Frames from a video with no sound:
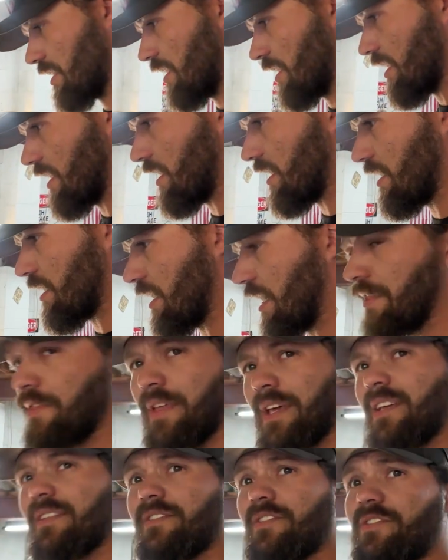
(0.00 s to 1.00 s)
I
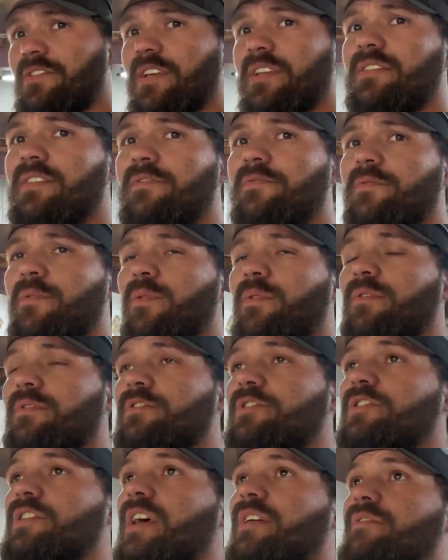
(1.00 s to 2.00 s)
think it's a 64
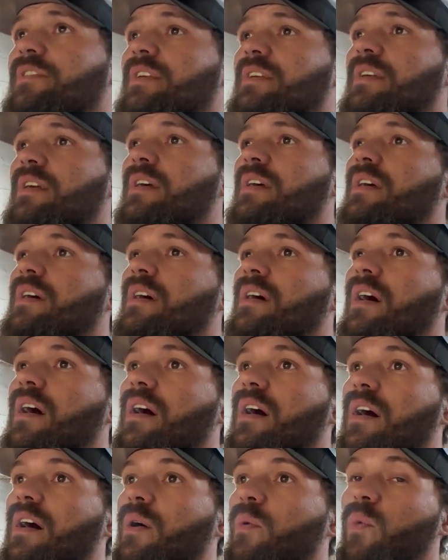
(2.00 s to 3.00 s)
Chevy
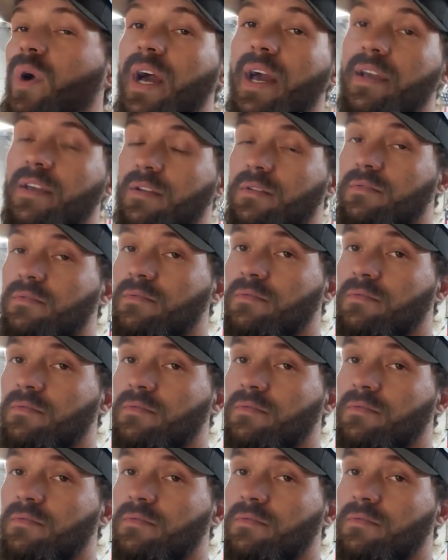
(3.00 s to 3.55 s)
wagon,